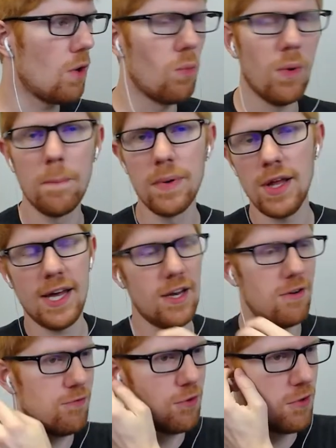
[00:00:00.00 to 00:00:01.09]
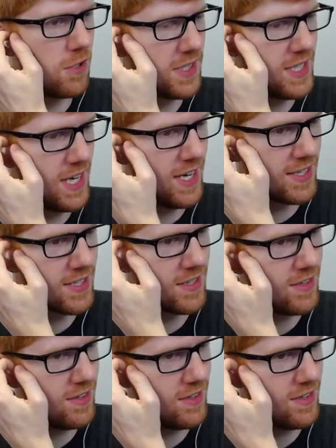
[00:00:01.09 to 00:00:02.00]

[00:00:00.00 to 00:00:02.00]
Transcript: What bullheaded fool is this?